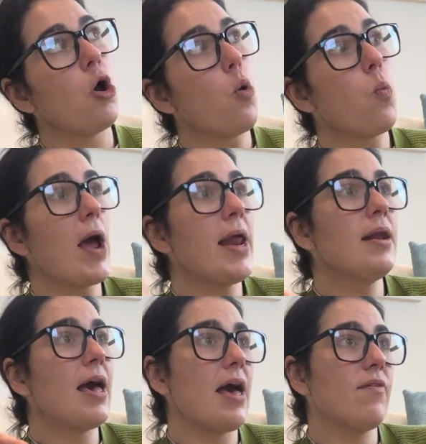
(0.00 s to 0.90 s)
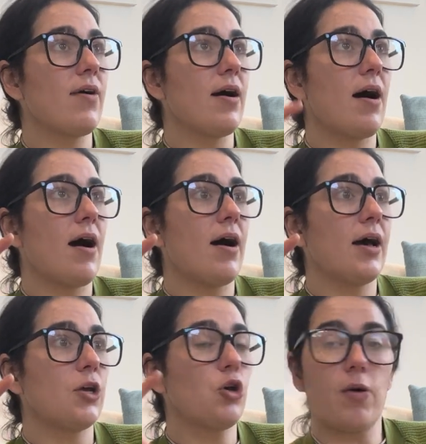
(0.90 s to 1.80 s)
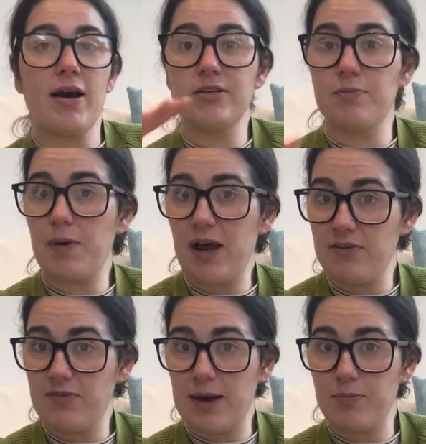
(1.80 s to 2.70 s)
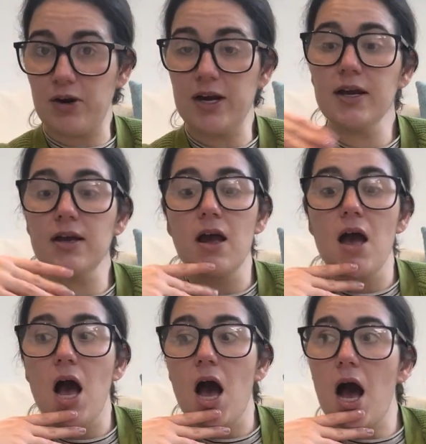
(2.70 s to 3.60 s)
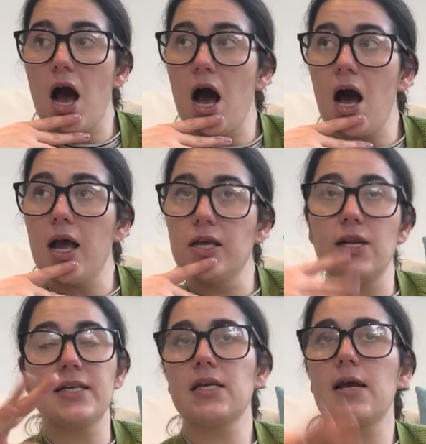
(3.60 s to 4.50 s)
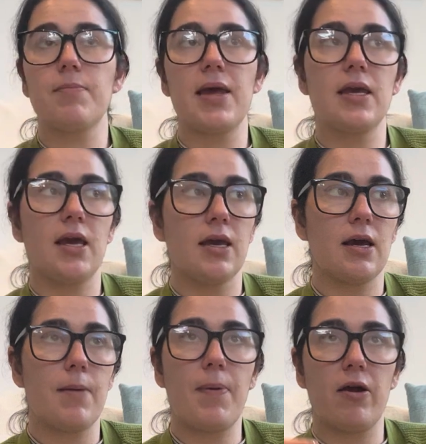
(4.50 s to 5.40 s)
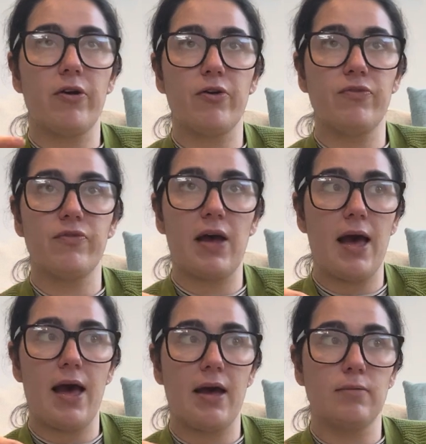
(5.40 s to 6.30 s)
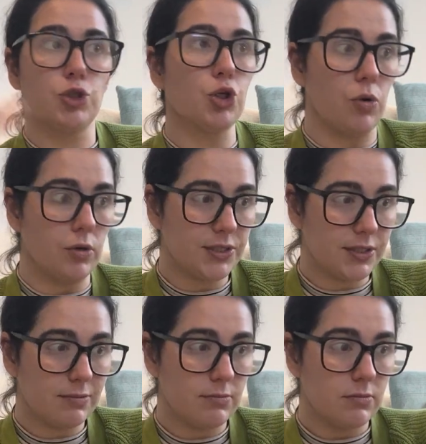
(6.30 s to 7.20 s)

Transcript: whenever I go out and buy fabric, let's say I'm making a pair of shorts.